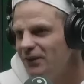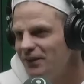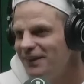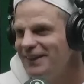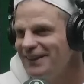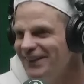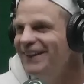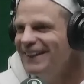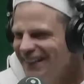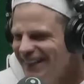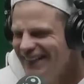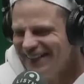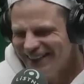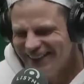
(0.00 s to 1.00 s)
players paid
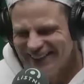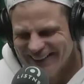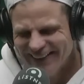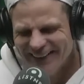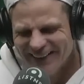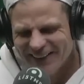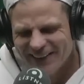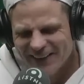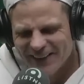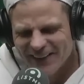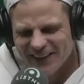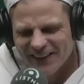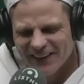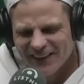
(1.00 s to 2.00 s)
enough? Real talk, shit
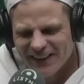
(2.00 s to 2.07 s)
talk.